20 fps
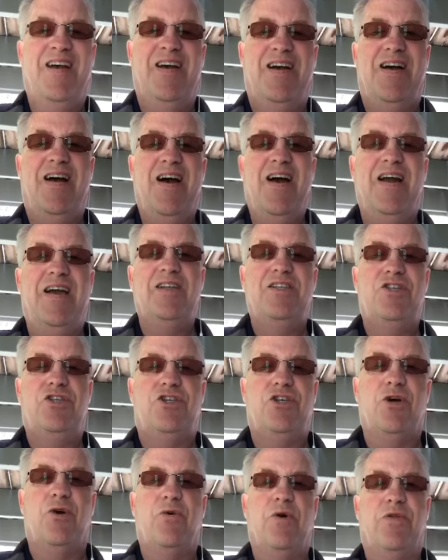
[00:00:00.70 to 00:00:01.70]
Hi, it's
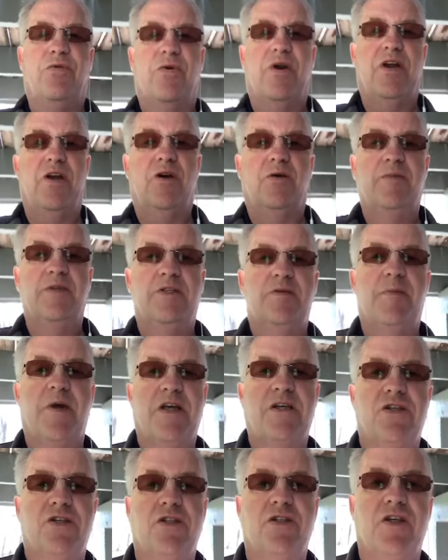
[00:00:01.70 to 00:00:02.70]
Joe with Right Home
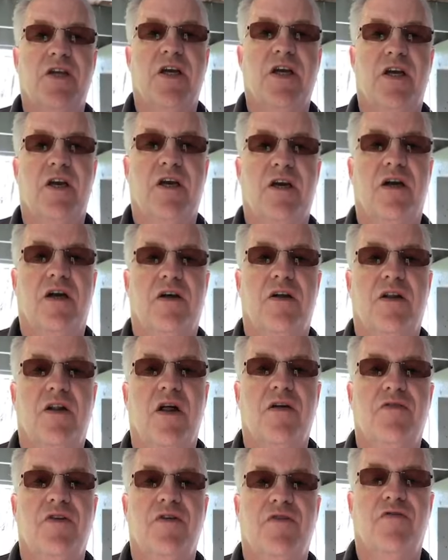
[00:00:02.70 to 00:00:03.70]
Inspections again on a
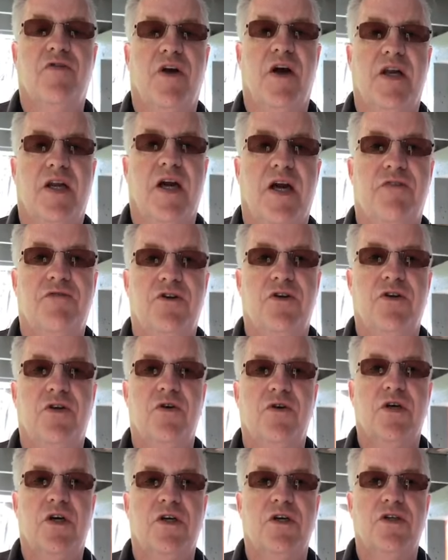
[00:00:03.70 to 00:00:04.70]
lovely Friday
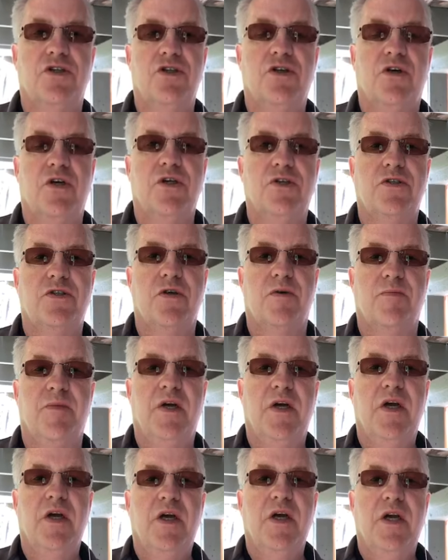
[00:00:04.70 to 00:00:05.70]
afternoon. Going to show you some
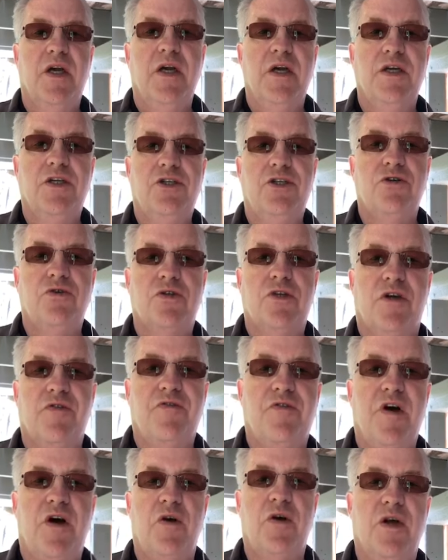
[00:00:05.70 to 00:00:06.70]
issues I
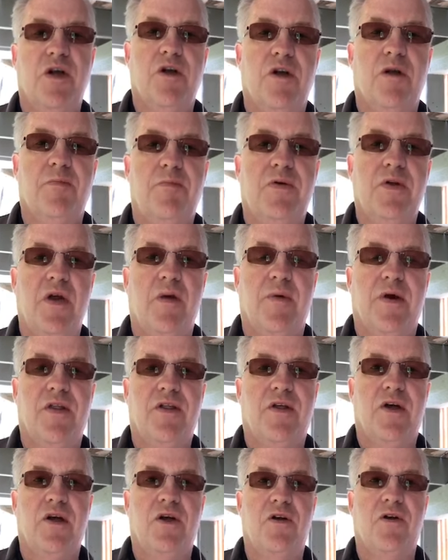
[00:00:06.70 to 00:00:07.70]
found here in
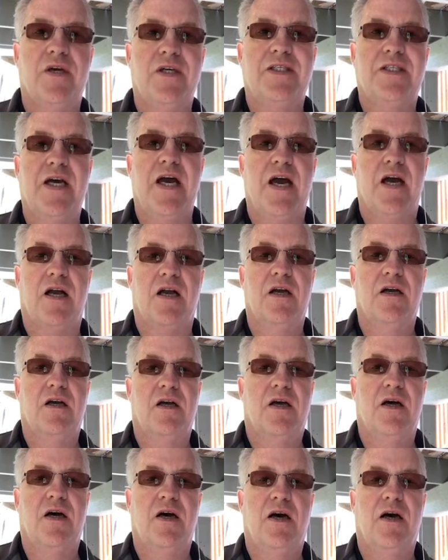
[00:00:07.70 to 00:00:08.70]
Plymouth under a deck.
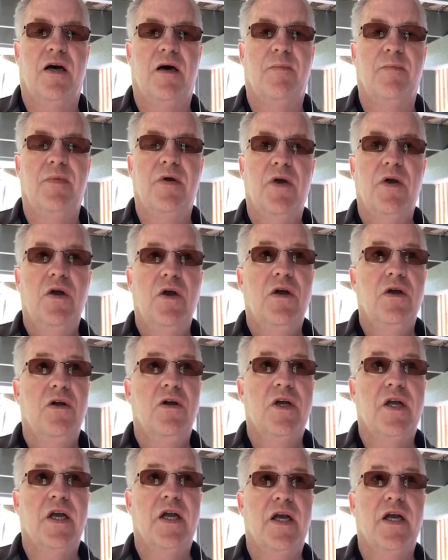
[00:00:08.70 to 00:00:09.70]

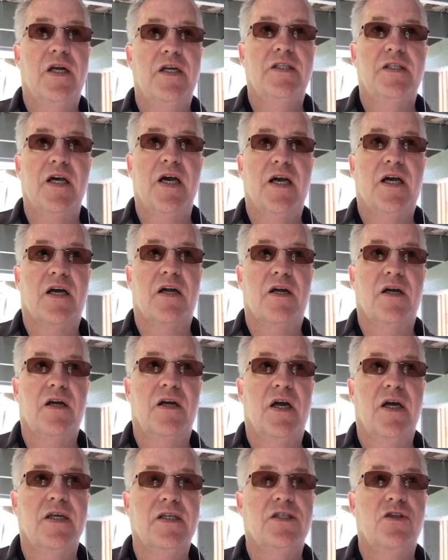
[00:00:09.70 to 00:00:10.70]
Looking at a deck on a
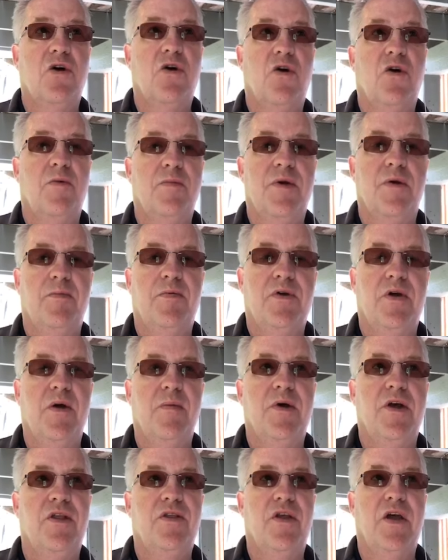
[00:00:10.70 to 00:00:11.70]
nice home in
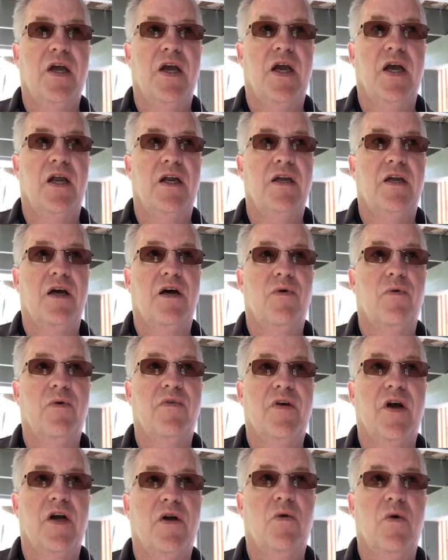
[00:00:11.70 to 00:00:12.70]
Plymouth, and
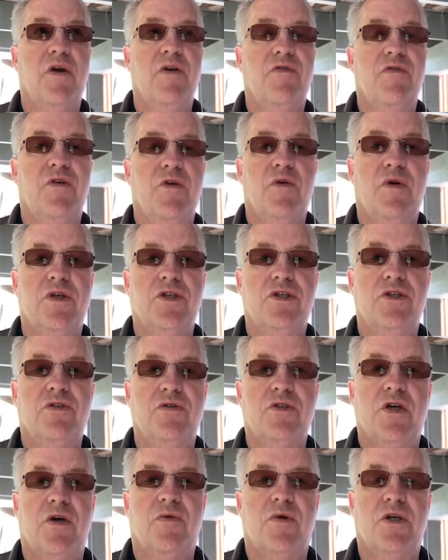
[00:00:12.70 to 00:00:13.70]
we've got quite a few
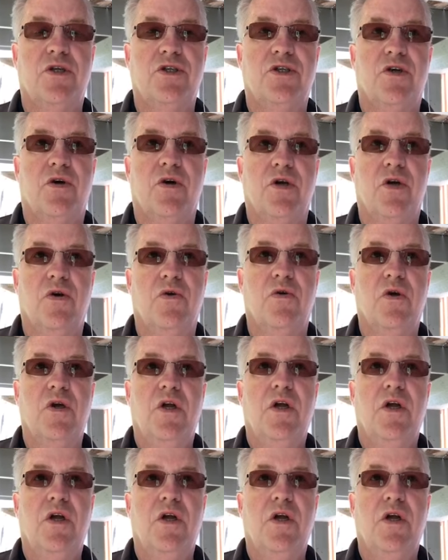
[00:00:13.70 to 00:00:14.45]
issues I want to show you.